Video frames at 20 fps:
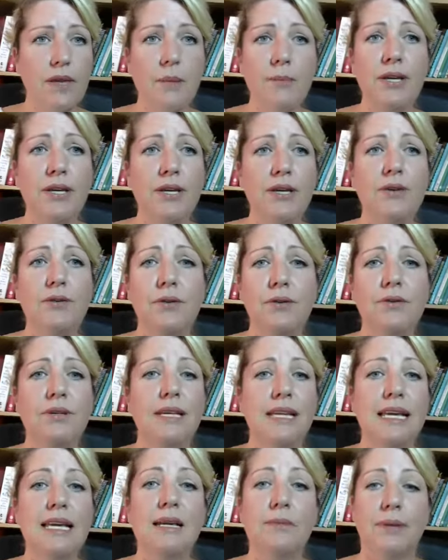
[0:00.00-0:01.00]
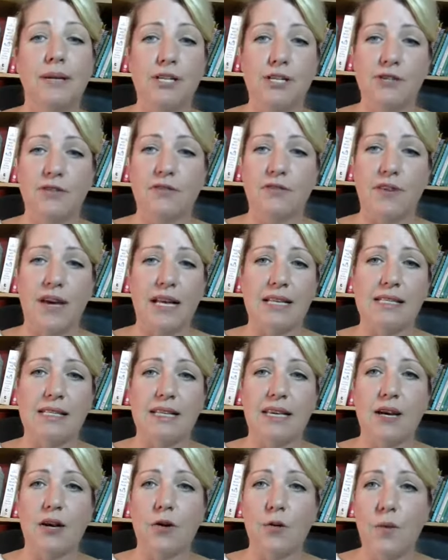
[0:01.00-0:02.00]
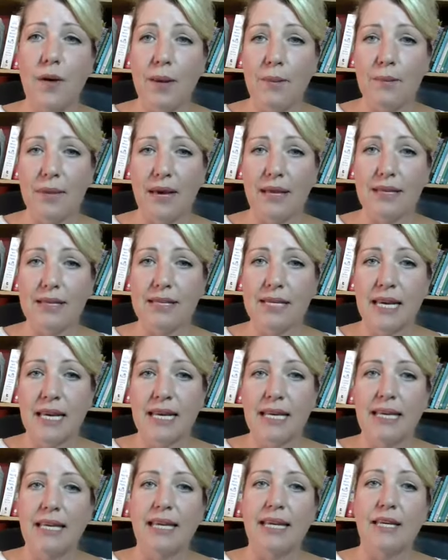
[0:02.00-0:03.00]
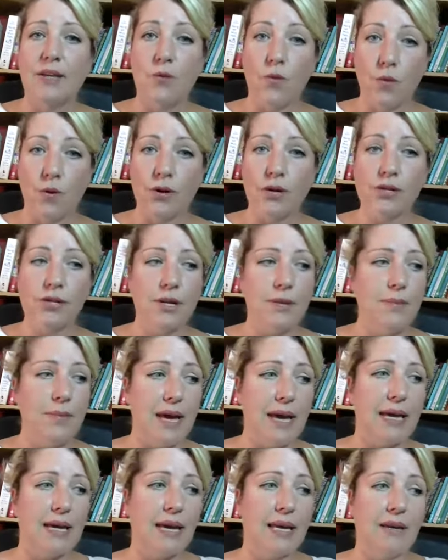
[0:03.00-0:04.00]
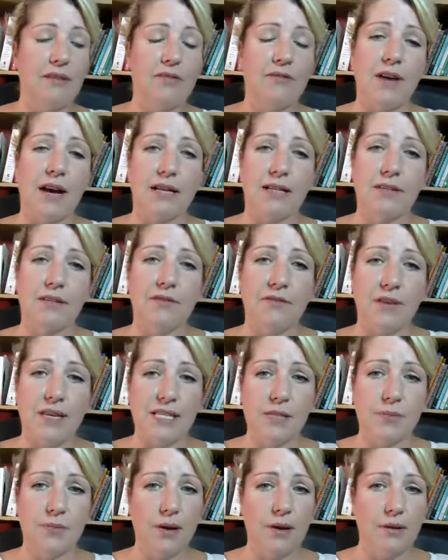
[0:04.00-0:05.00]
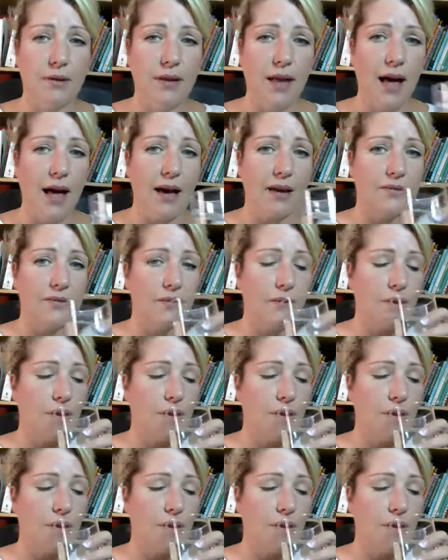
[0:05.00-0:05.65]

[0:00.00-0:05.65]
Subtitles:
But you don't need a bunch of fancy equipment in order to make an effective Facebook Live.